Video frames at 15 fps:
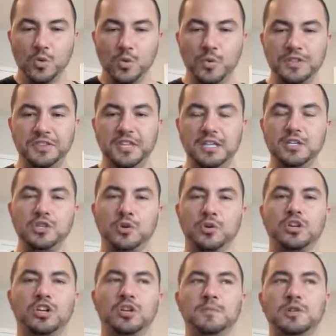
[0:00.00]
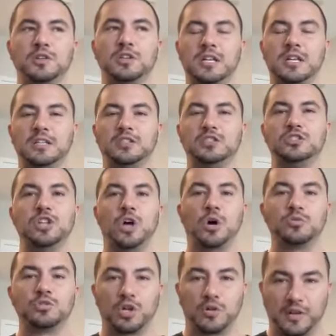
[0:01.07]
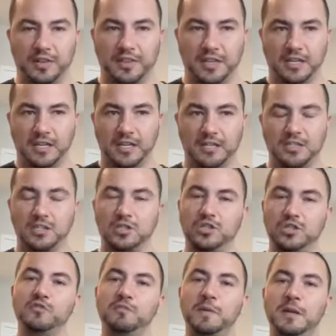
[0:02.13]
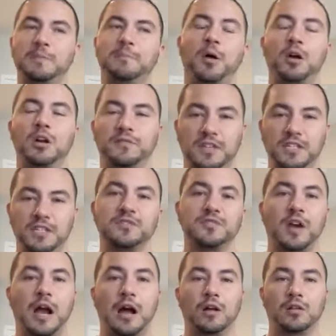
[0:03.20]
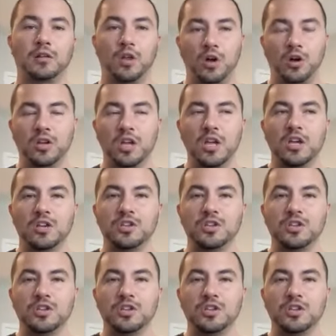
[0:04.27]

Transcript: within your community, don't overthink it. You've been a part of this for how long?